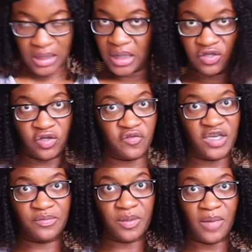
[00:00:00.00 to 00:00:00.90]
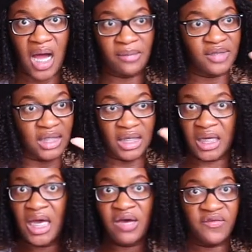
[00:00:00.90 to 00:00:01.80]
Because, you know, the Facebook moms and
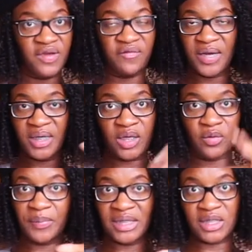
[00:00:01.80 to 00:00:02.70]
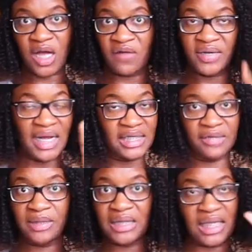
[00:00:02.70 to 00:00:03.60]
the Fiat 500 were pissed off, and
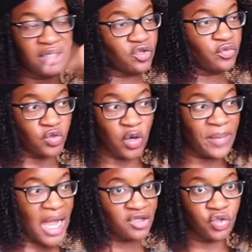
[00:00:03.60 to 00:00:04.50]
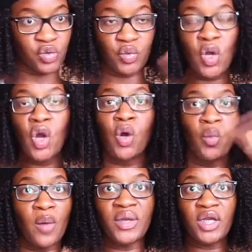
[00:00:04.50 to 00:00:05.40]
ITV's like, let's resort back to
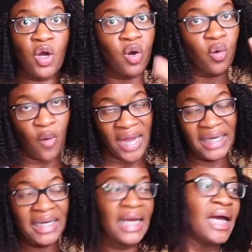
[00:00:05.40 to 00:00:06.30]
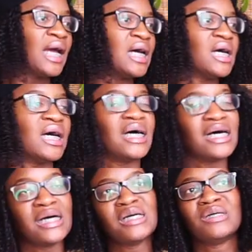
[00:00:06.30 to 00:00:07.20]
what we know, white.
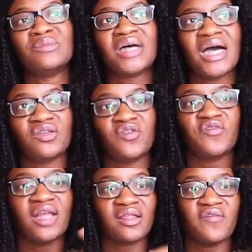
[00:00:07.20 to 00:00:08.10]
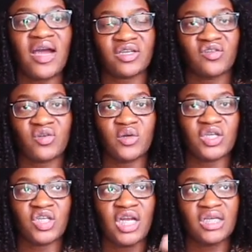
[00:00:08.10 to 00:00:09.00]
I do feel like the fashions are going
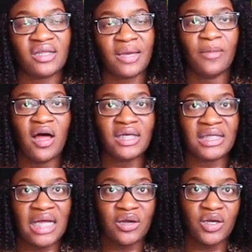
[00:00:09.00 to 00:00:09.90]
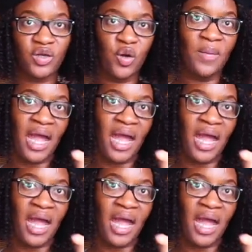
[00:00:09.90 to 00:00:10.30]
to change, and I think Molly's not going to go